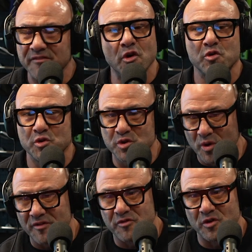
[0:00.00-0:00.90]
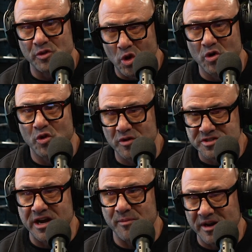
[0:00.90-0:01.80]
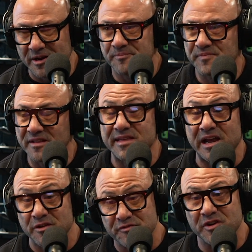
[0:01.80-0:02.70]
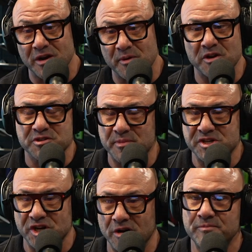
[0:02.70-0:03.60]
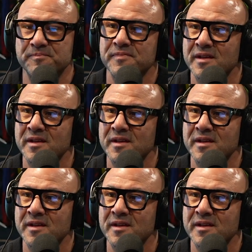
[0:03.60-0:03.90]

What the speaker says: I've known who you are for a long, long time, right? And thank you for coming on to my show.